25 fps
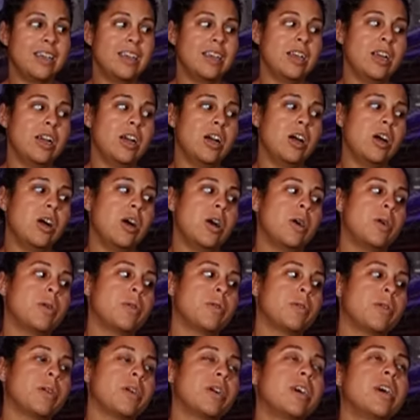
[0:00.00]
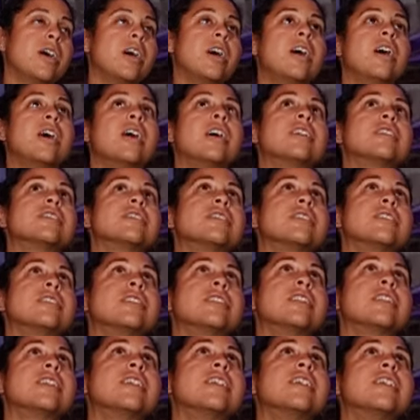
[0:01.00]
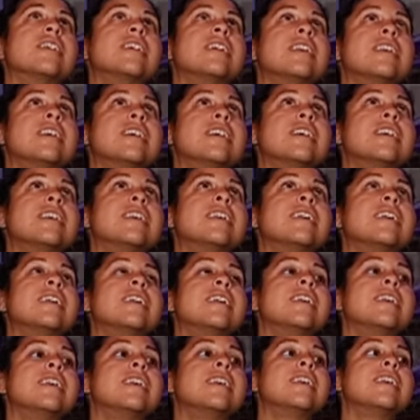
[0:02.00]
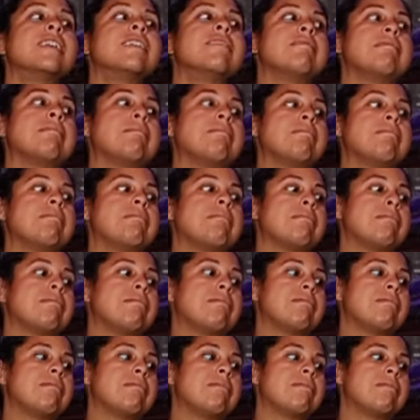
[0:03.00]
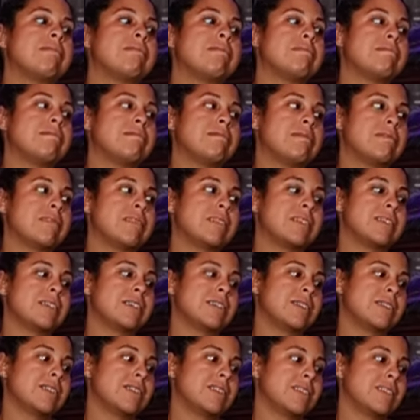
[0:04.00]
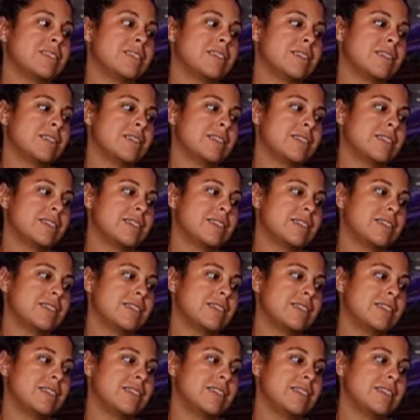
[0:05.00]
No words are spoken by the person on screen.